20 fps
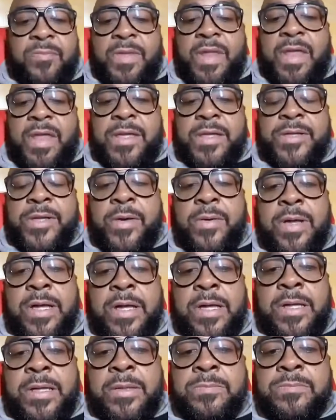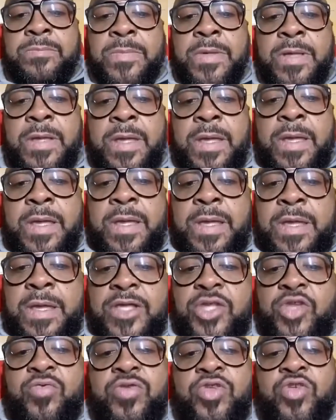you know,
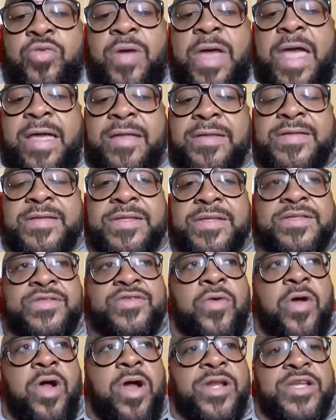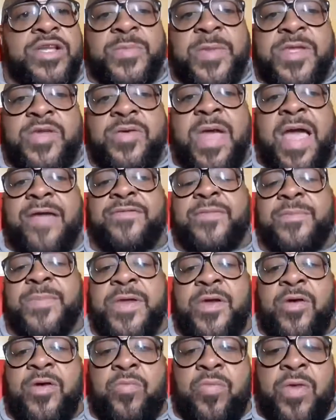you have, to these new artists, man, you have to be
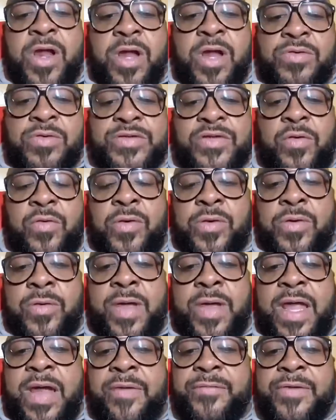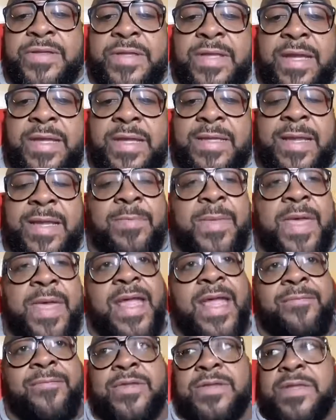aware of what's going on, everything, and they make
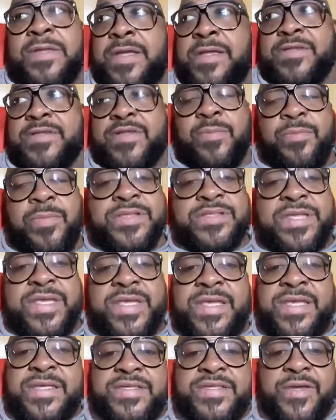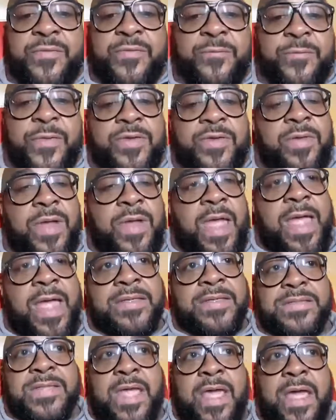everything so much easier for you
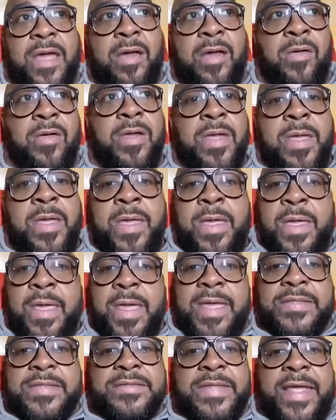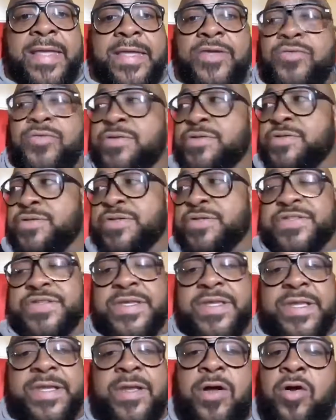guys now. It's like you can just sit
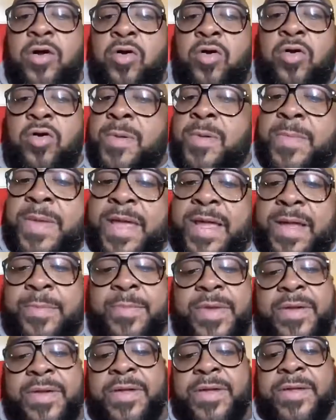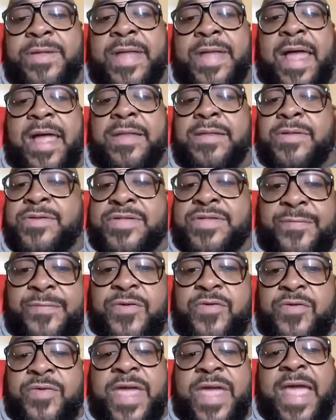at home and make $1 million if
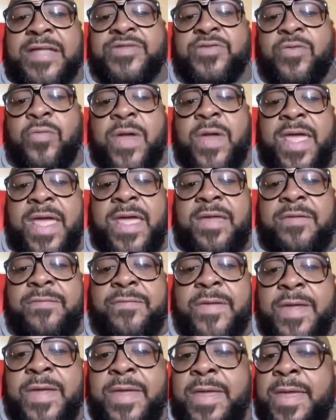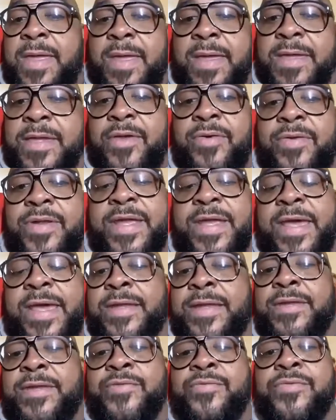you catch a wave. You don't even got
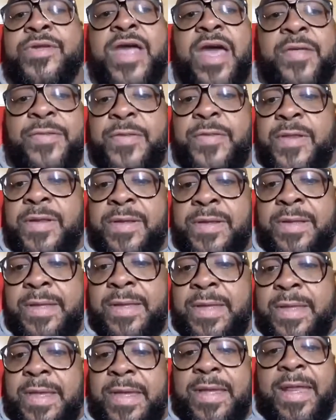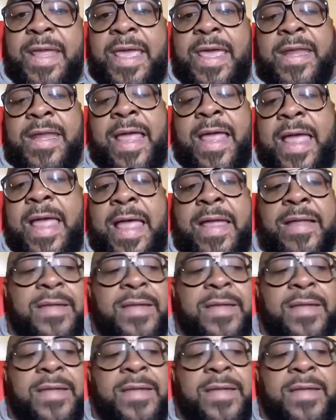to do nothing. And I